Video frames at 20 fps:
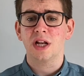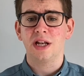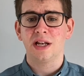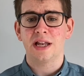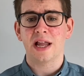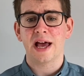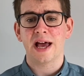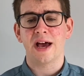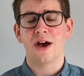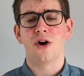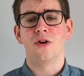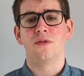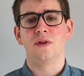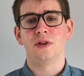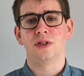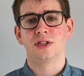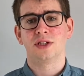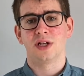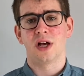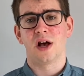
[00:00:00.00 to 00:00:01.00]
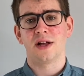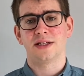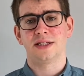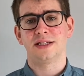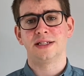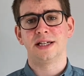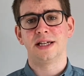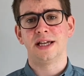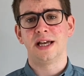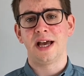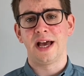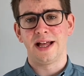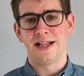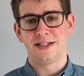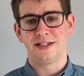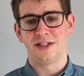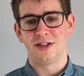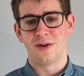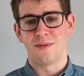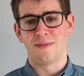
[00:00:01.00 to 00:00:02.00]
layer of uncertainty
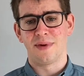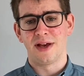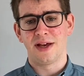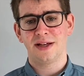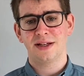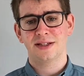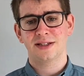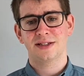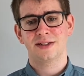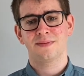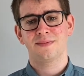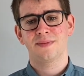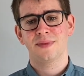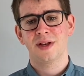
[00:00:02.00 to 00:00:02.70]
into the mix.